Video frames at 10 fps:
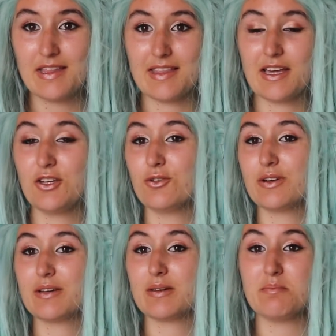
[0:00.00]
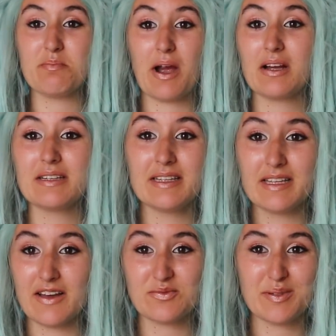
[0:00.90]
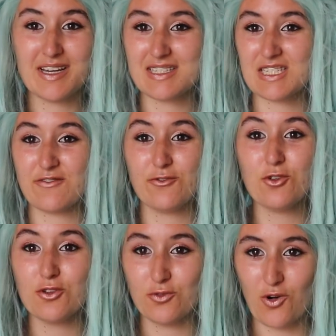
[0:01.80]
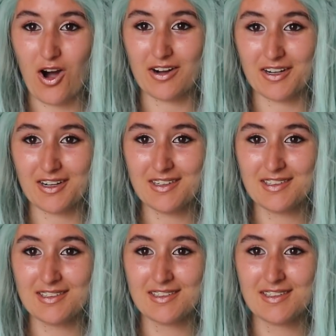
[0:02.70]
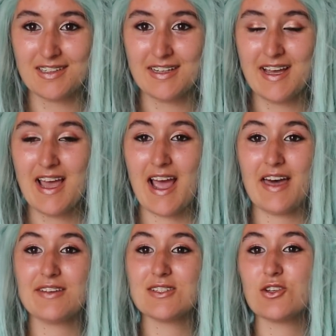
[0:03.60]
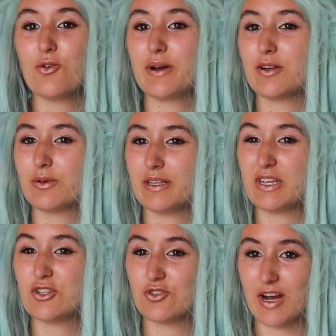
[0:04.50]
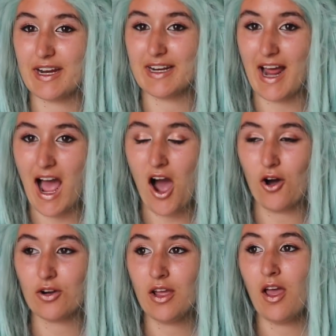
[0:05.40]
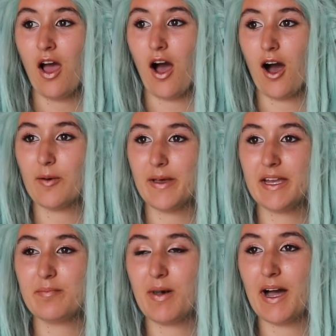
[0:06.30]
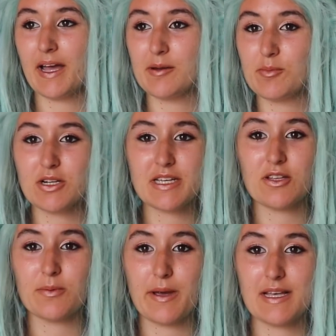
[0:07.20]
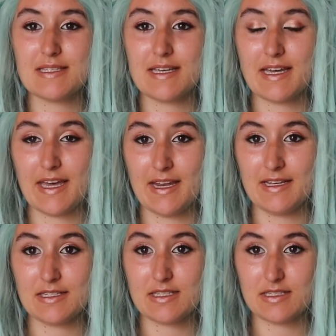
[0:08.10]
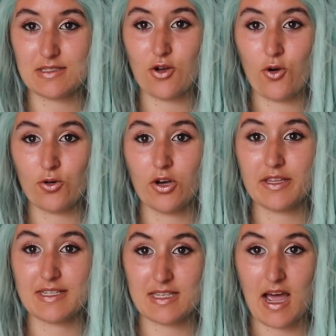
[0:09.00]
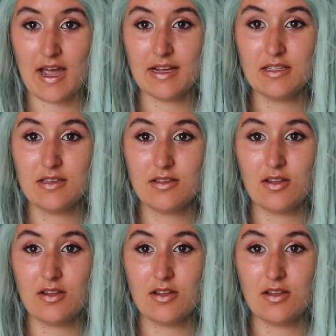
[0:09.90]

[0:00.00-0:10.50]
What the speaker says: that you can barely lift because it's full of water. And there's no way to really drain it out. In my Mertailor Basic, it is sewn on the side